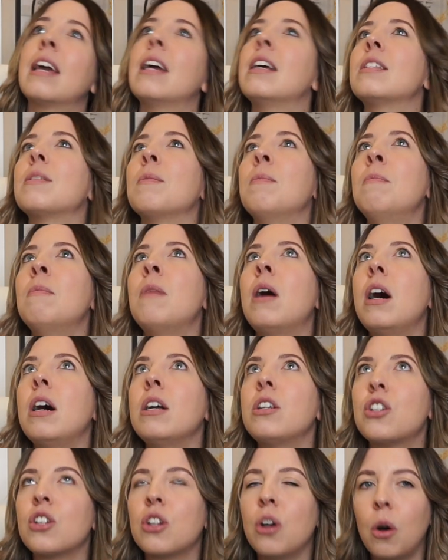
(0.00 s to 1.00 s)
as
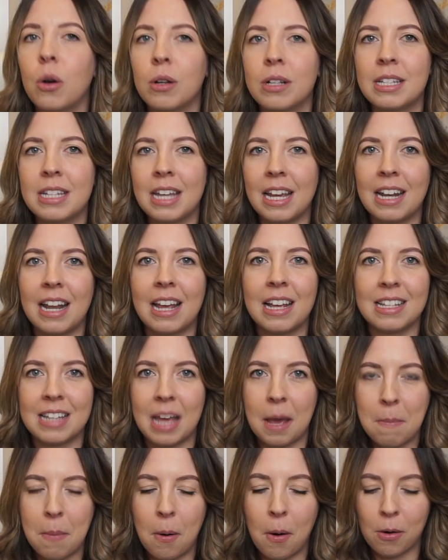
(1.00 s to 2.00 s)
much content as
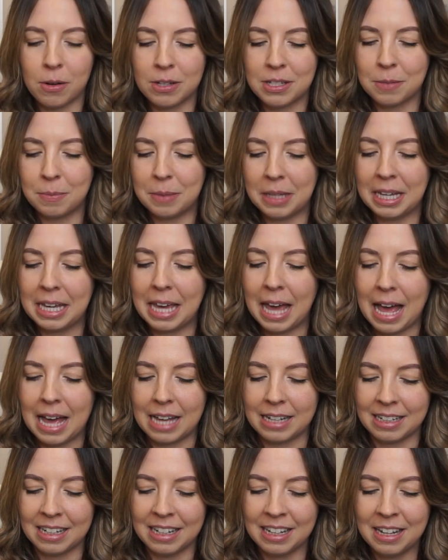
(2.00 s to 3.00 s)
I possibly can.